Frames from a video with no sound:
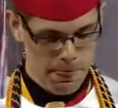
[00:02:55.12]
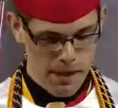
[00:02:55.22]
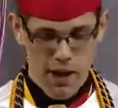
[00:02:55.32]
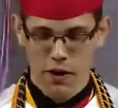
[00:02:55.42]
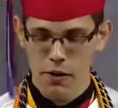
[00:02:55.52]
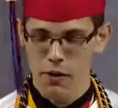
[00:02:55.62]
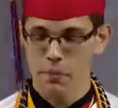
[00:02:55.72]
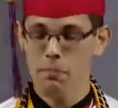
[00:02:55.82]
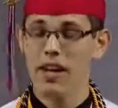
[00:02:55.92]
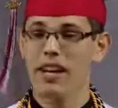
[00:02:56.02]
and heard
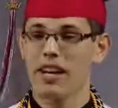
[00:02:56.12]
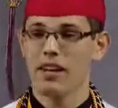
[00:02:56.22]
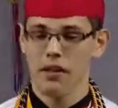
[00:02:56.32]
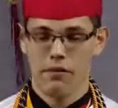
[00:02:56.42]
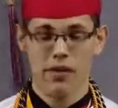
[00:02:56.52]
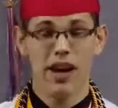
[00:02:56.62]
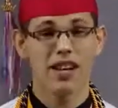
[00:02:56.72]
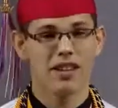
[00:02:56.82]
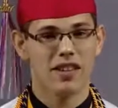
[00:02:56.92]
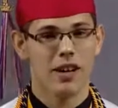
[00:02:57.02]
many vain
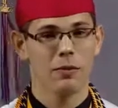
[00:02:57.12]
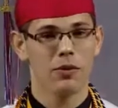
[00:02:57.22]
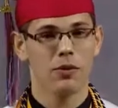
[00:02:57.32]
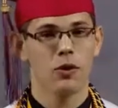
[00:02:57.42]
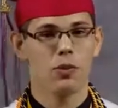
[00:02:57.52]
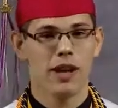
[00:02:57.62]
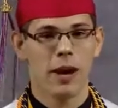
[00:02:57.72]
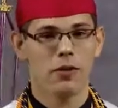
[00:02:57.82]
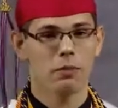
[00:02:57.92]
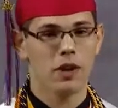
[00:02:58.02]
attempts to pronounce
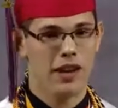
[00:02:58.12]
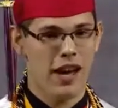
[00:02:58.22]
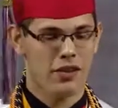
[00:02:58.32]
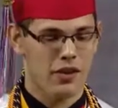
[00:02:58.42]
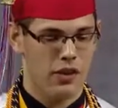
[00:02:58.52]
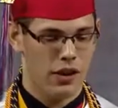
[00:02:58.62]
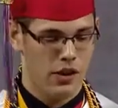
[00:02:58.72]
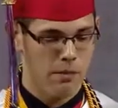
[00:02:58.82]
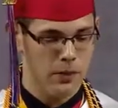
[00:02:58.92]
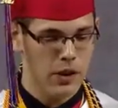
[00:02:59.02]
Atascocita,
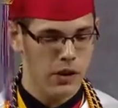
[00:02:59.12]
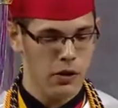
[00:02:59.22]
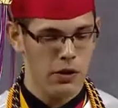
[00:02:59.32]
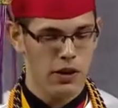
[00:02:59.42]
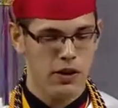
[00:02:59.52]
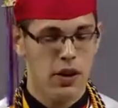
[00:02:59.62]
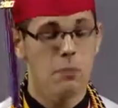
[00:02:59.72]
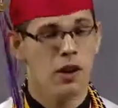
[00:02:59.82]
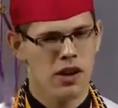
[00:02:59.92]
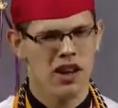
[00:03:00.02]
including, but
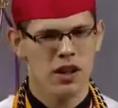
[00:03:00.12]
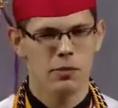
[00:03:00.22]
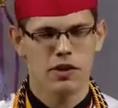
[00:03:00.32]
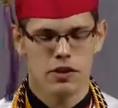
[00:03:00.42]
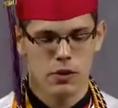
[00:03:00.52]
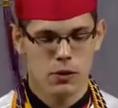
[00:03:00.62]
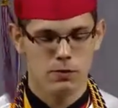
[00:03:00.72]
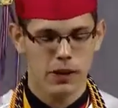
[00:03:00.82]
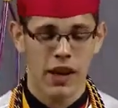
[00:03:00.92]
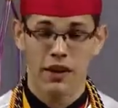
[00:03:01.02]
not limited to,
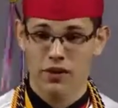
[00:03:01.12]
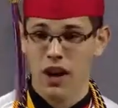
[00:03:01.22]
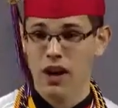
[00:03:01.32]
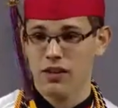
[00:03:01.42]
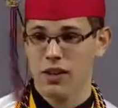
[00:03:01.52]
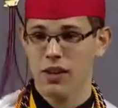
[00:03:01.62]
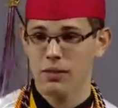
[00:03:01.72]
Atascocita,